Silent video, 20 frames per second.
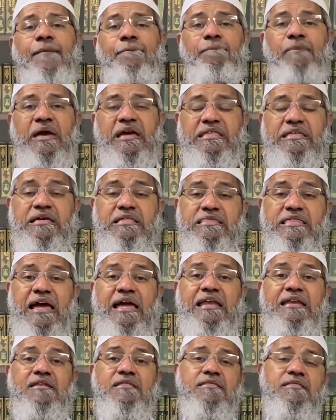Major
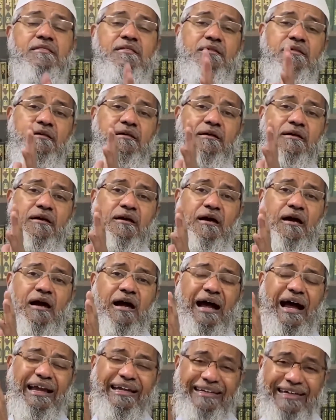signs
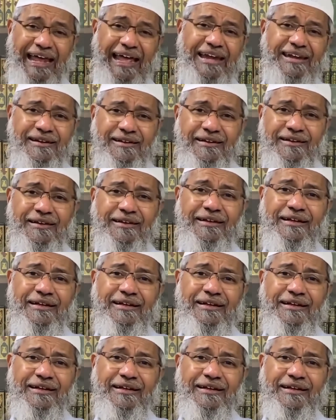are 10.